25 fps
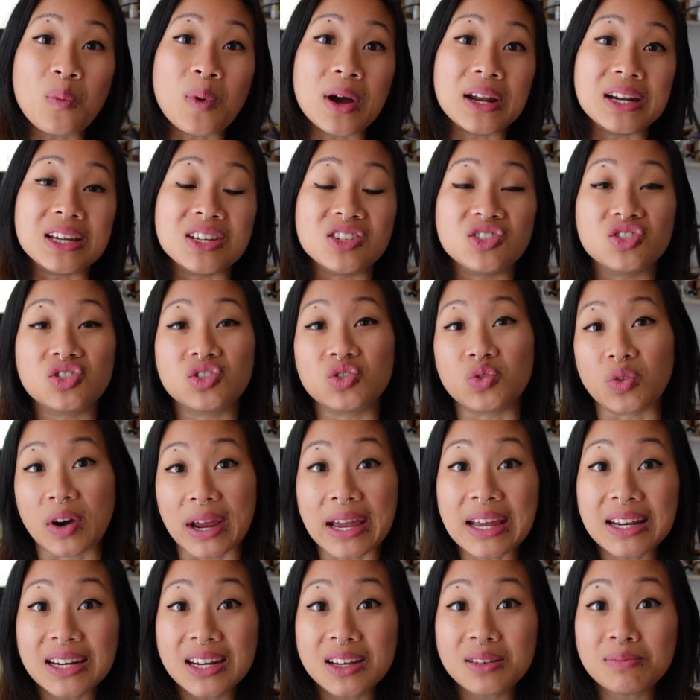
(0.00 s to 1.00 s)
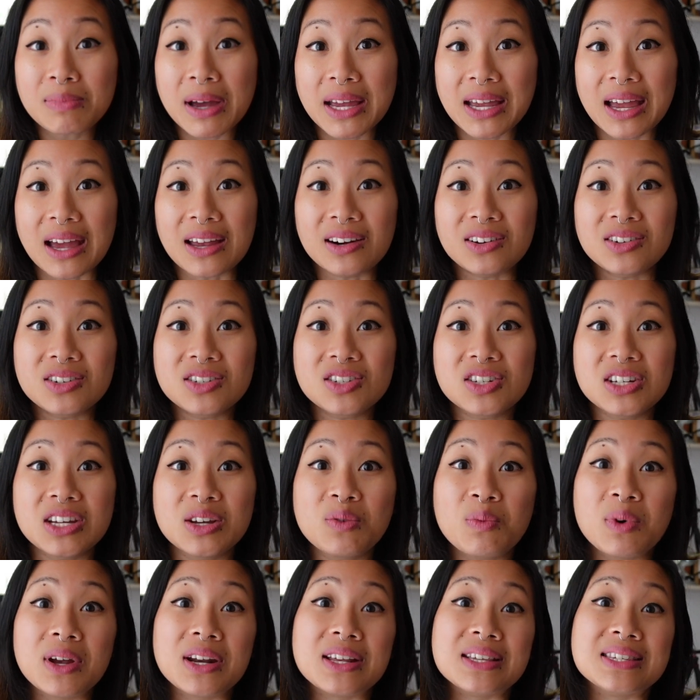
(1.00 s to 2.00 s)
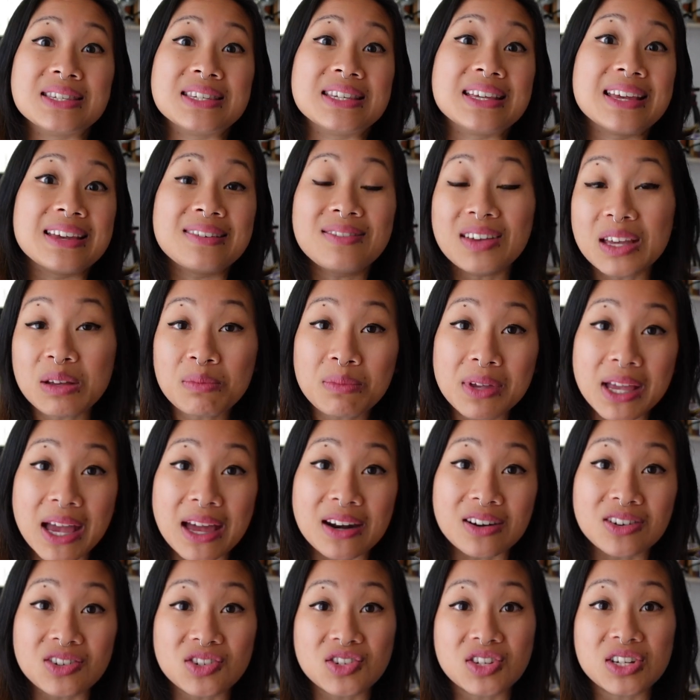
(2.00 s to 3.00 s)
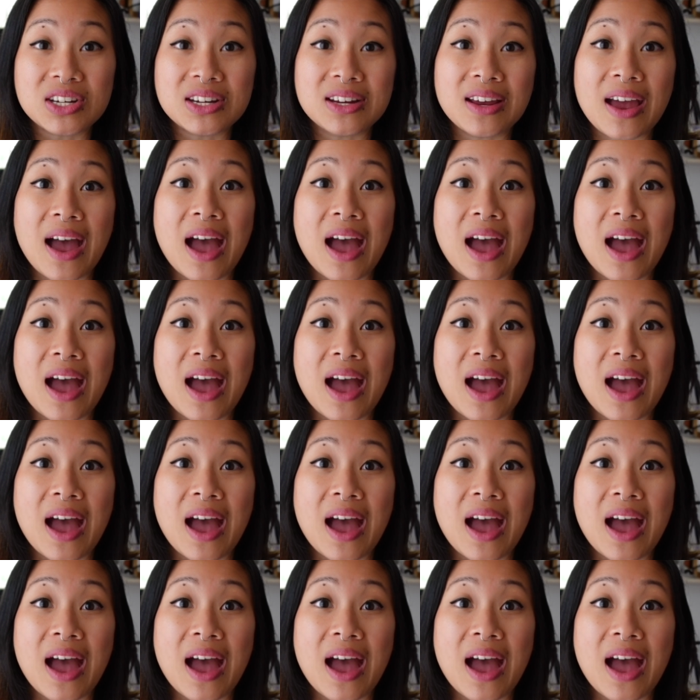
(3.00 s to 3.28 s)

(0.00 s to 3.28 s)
What is draining my energy? What is giving me energy?